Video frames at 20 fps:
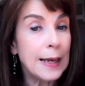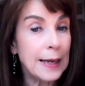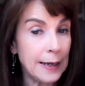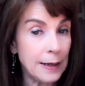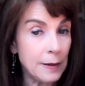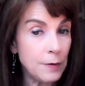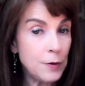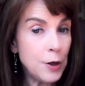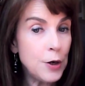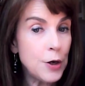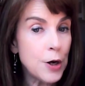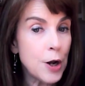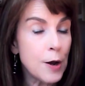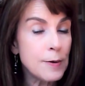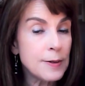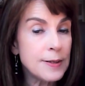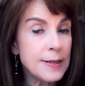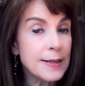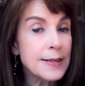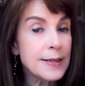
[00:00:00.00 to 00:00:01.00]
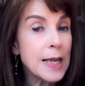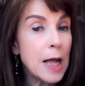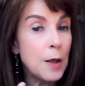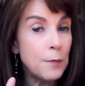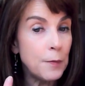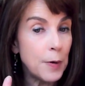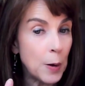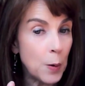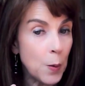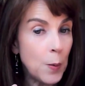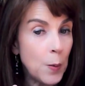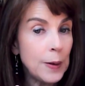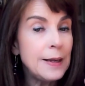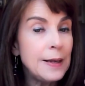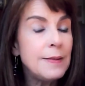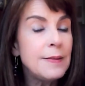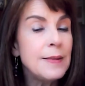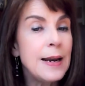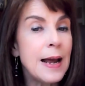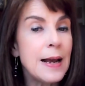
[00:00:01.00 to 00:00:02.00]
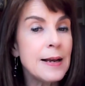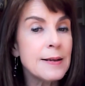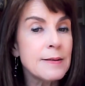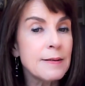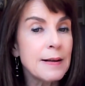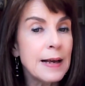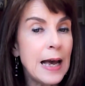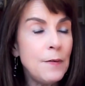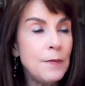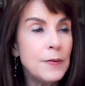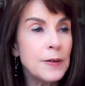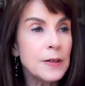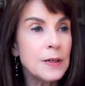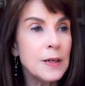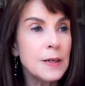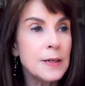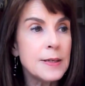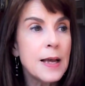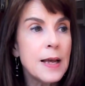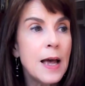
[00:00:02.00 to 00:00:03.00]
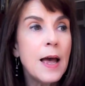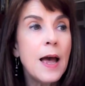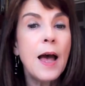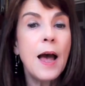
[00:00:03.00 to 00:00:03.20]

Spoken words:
in the nose itself or in the nasal cavities,